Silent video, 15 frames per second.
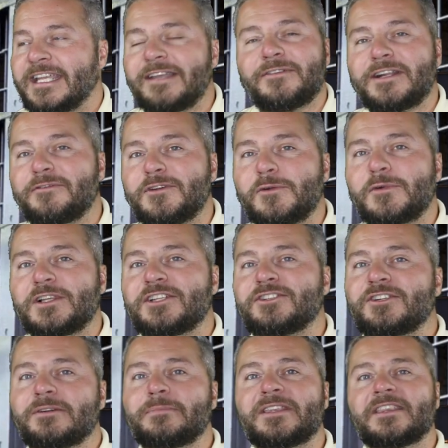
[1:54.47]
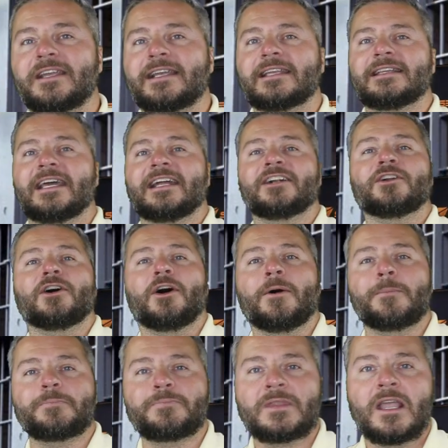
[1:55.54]
even if you really shouldn't be thinking that at
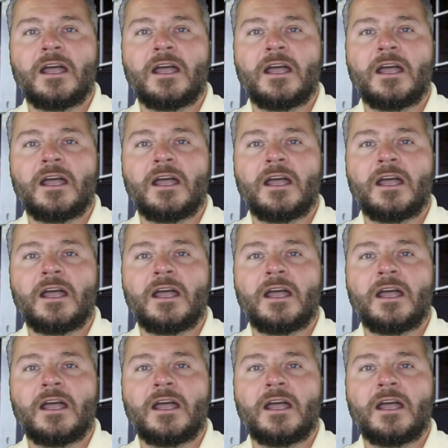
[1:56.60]
all.